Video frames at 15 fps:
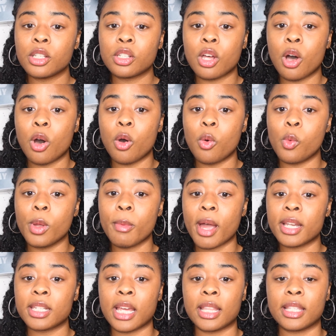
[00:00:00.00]
So we
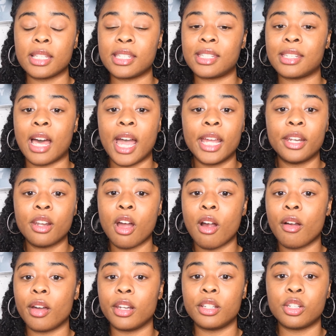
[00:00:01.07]
might just have to
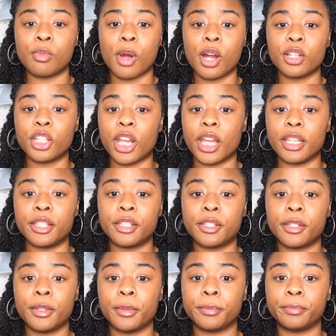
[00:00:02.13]
sayonara to Ja'Marr
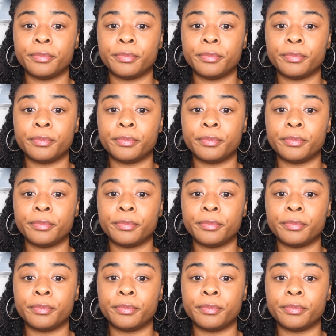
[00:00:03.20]
Chase.